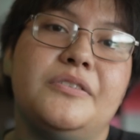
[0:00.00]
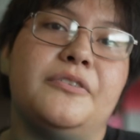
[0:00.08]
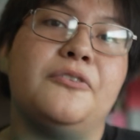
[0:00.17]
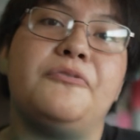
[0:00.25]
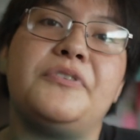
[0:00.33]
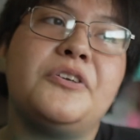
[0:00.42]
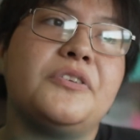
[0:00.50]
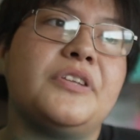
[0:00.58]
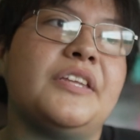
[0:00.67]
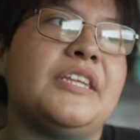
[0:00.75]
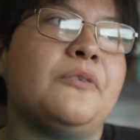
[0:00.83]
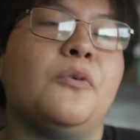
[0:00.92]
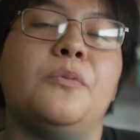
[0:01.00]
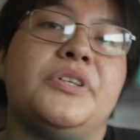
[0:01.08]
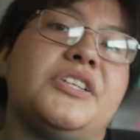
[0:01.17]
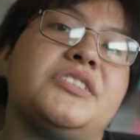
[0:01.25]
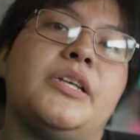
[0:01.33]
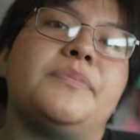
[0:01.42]
who fear that they won't be
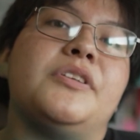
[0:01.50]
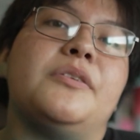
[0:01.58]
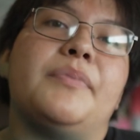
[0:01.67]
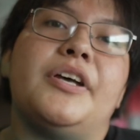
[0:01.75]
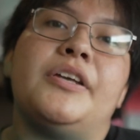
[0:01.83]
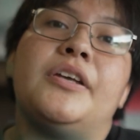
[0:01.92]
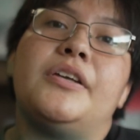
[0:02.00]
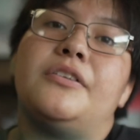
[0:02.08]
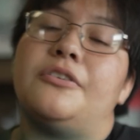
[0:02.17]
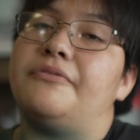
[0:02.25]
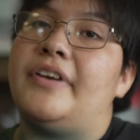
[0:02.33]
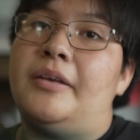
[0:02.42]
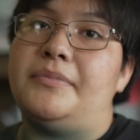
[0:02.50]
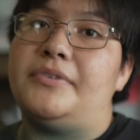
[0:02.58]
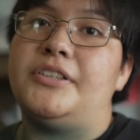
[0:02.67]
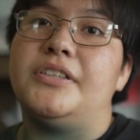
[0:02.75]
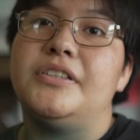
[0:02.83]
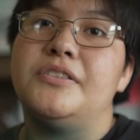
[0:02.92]
accepted by their family.